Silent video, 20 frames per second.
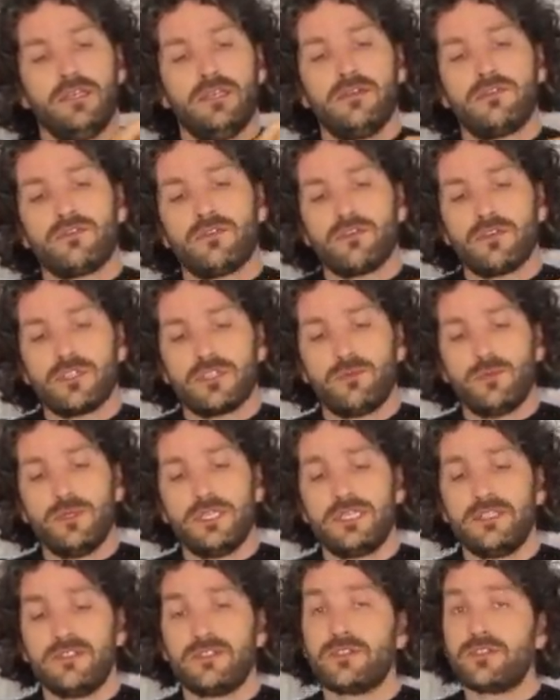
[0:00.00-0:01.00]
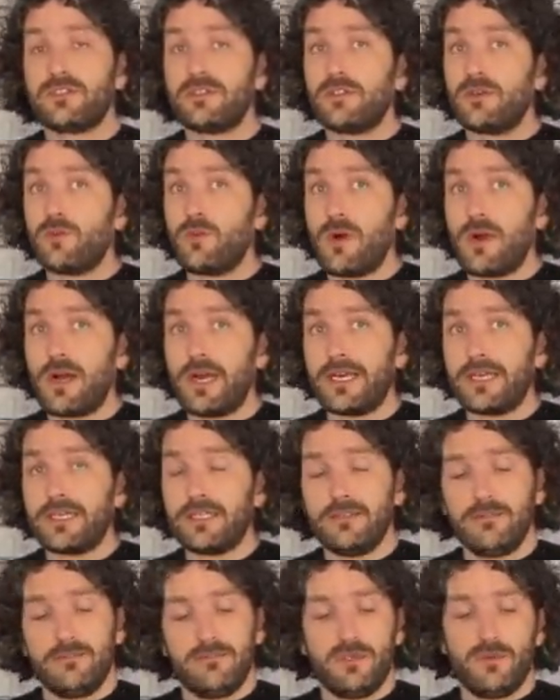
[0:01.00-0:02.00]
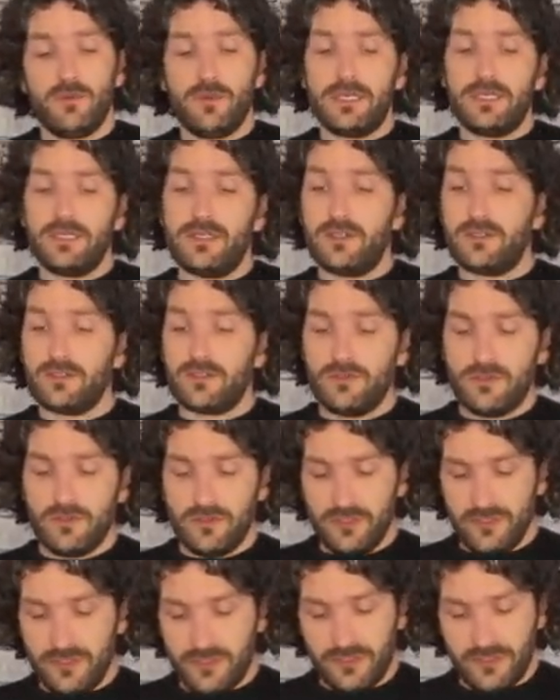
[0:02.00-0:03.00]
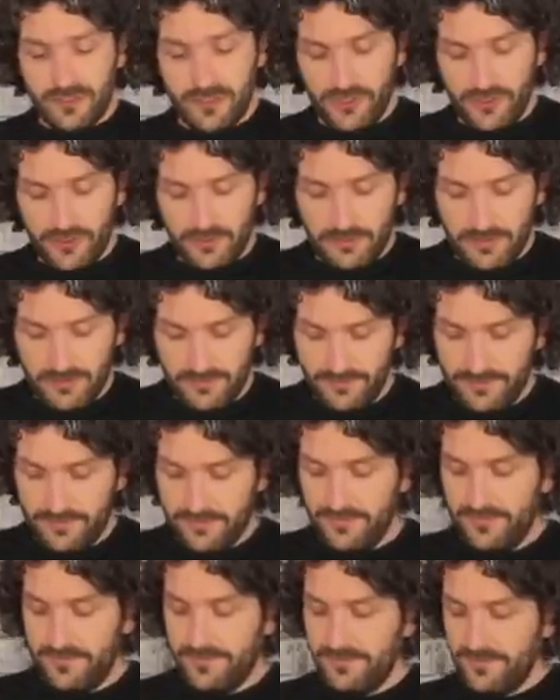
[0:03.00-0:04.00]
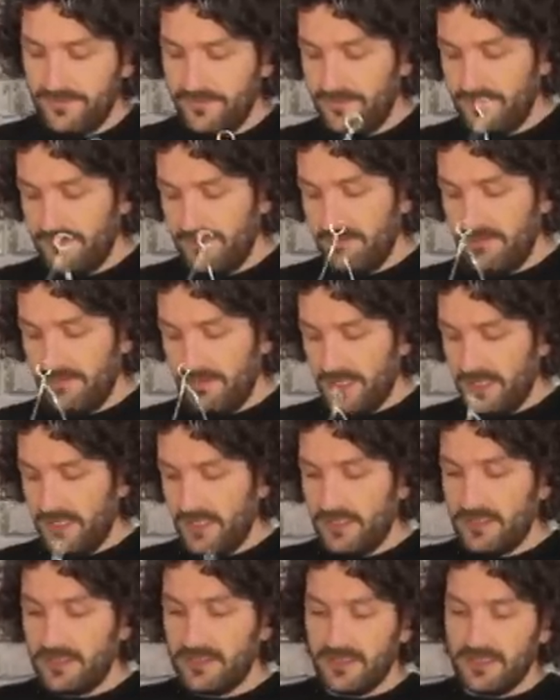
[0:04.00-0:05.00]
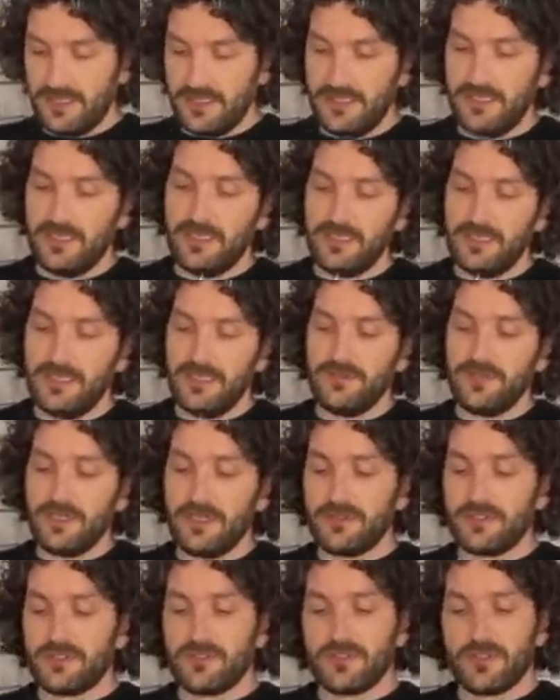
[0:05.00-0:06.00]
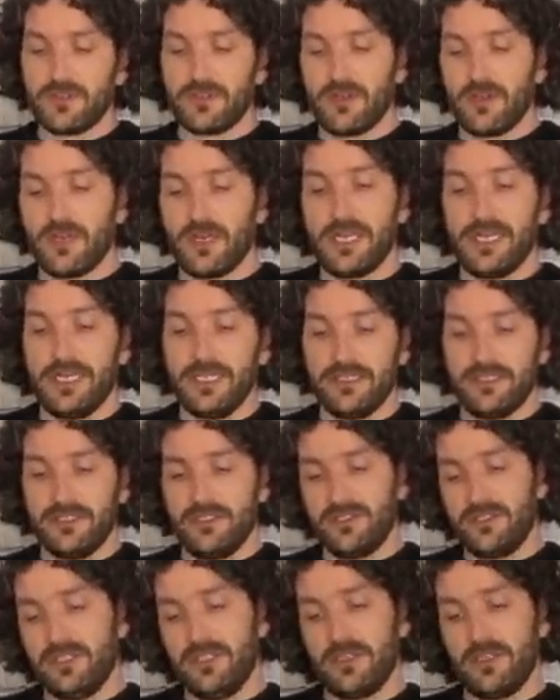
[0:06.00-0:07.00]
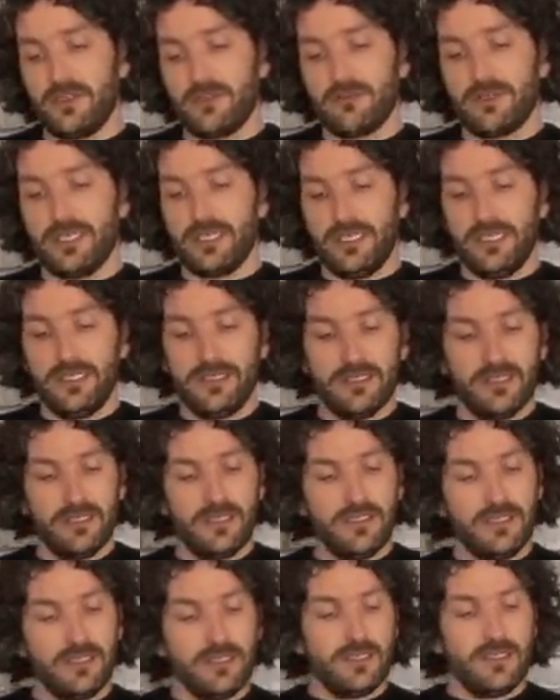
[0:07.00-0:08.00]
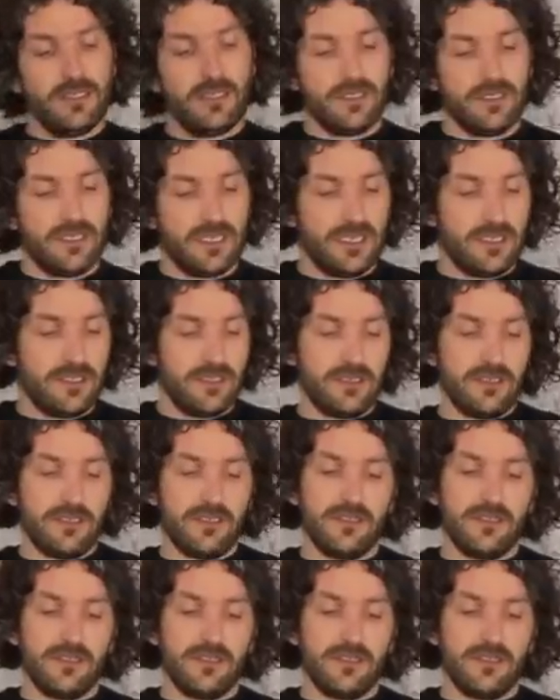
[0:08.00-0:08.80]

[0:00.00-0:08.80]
Of course we can turn the wire, but we can also turn the tube, because if you have a certain length, you see it already, then